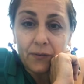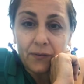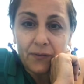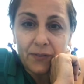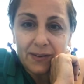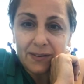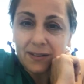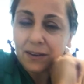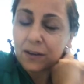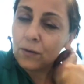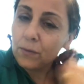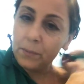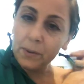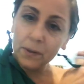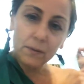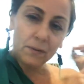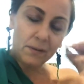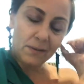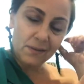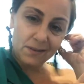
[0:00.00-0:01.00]
physical
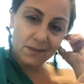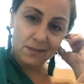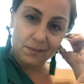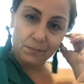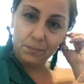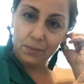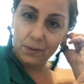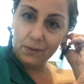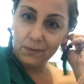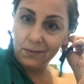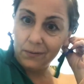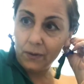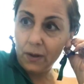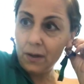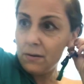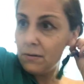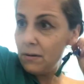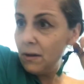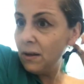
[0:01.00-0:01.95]
abuse of other.